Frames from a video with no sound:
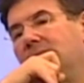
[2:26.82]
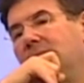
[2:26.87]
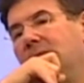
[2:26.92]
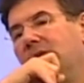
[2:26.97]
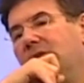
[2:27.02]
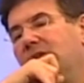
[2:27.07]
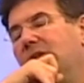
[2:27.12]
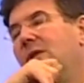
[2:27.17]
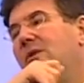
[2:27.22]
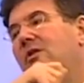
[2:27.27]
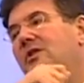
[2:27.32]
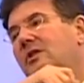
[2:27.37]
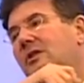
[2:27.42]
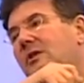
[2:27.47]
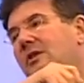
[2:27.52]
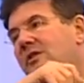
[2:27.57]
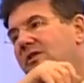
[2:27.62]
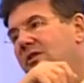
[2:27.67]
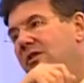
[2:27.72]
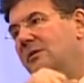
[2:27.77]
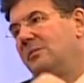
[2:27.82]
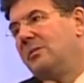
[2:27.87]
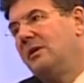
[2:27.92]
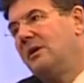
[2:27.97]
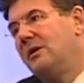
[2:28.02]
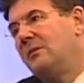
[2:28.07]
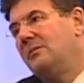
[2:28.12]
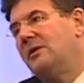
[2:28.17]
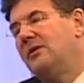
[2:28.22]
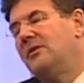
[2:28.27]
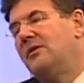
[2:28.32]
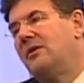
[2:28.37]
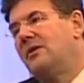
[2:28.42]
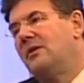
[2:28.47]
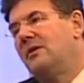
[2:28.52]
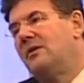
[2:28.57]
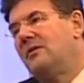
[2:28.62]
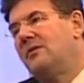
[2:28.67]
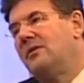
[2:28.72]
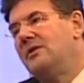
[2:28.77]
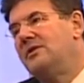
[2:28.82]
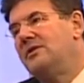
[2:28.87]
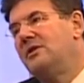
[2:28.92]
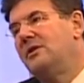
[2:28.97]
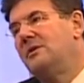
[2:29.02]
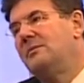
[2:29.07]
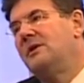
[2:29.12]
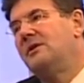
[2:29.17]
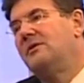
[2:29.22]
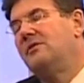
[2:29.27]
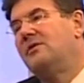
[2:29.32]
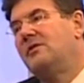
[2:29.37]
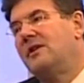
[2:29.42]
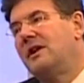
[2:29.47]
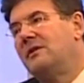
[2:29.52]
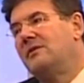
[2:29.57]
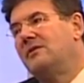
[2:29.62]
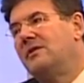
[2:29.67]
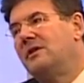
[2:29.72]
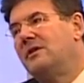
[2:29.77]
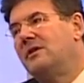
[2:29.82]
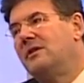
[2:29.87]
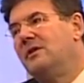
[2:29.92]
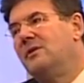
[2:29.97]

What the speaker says: sociology department of the German Frankfurt